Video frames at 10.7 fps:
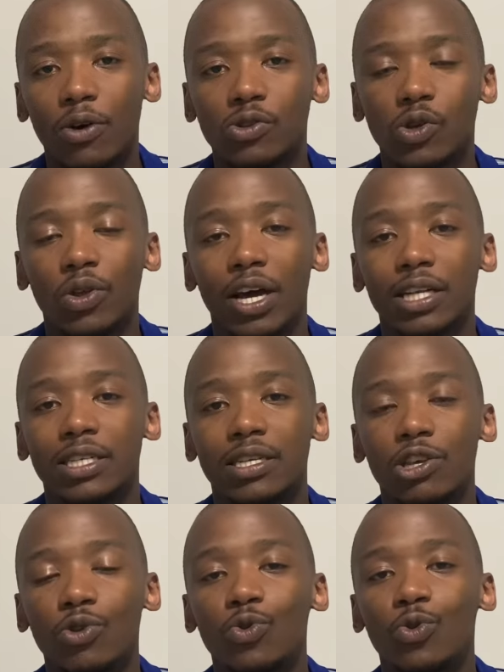so that
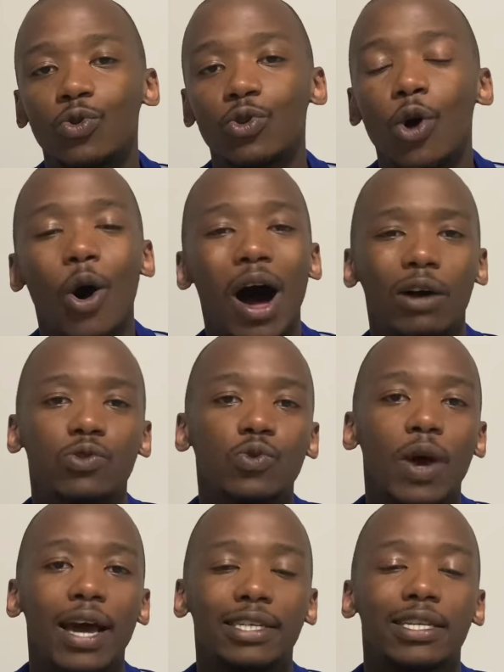you know how to
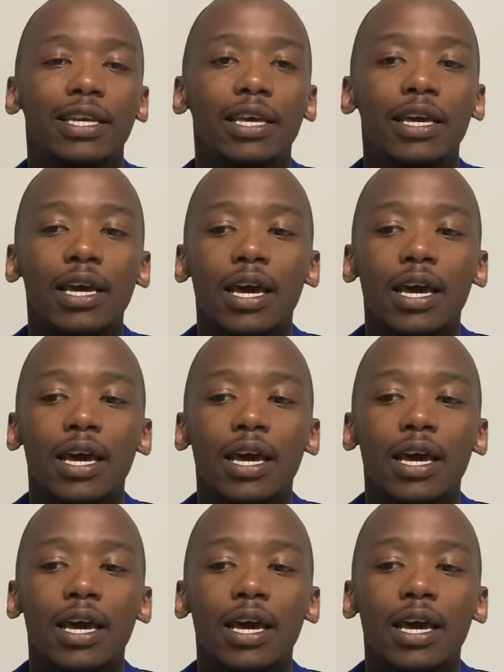actually